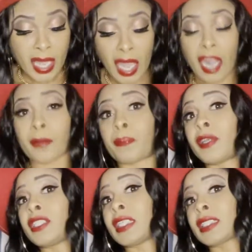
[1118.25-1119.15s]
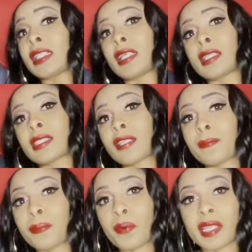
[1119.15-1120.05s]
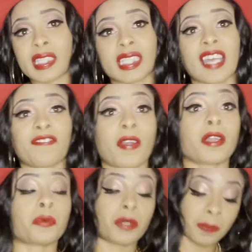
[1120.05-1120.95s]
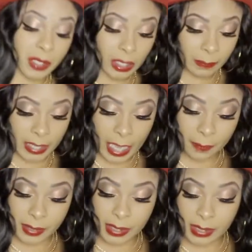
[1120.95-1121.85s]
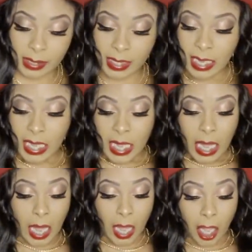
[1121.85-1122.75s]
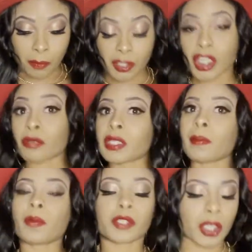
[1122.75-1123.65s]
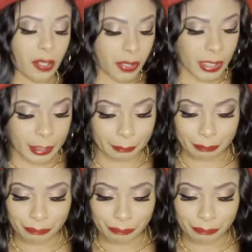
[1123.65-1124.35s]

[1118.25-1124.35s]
I predicted that at some point Sapphire would become captain. So tell me what y'all think.